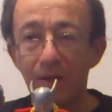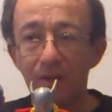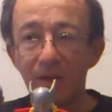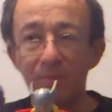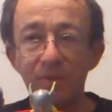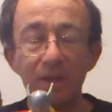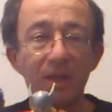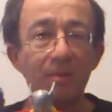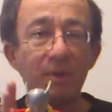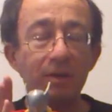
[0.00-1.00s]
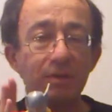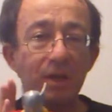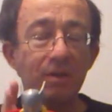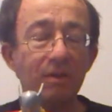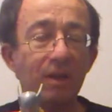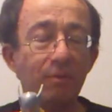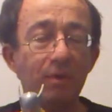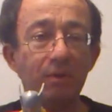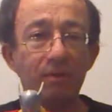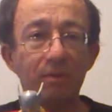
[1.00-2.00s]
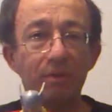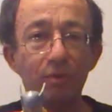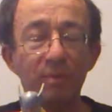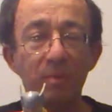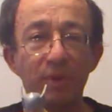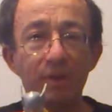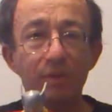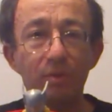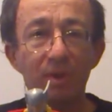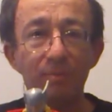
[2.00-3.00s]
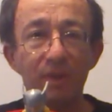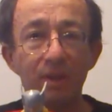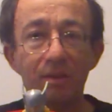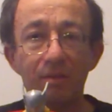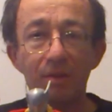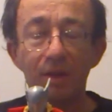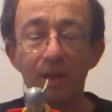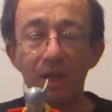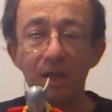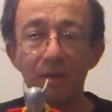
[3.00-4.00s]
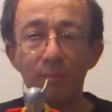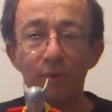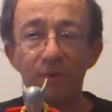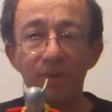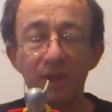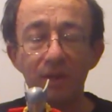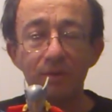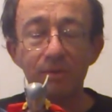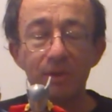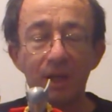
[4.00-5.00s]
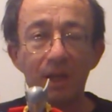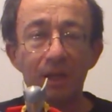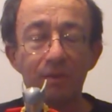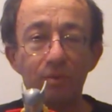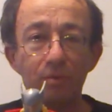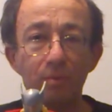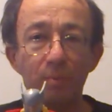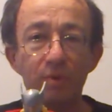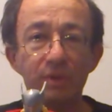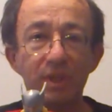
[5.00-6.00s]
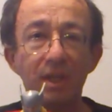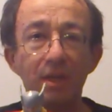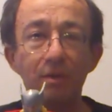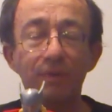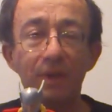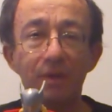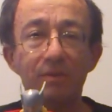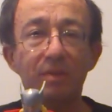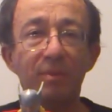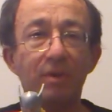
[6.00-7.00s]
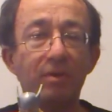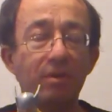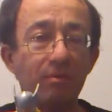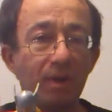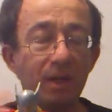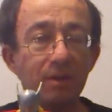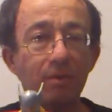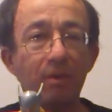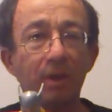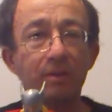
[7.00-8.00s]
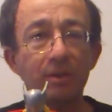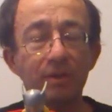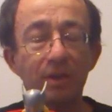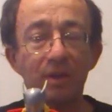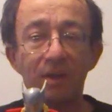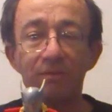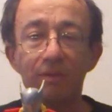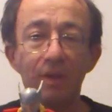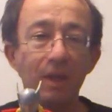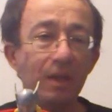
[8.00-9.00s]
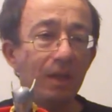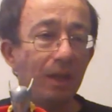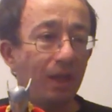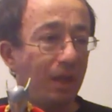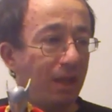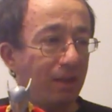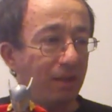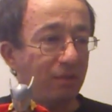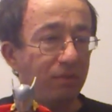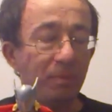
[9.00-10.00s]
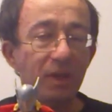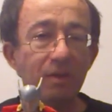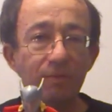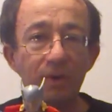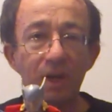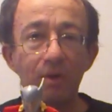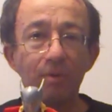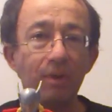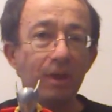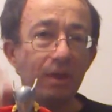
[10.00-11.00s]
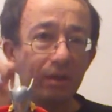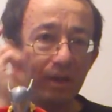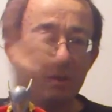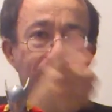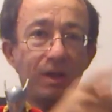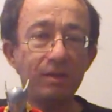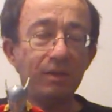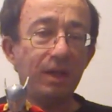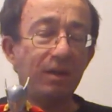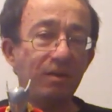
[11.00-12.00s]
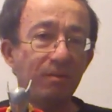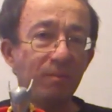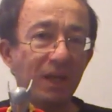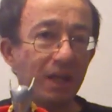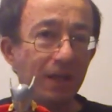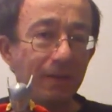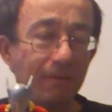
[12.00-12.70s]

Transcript: keep checking my channel. I will do my best to update any more videos and to post any new videos about other collections I have. And that would be it for now. Catch you guys later. Bye.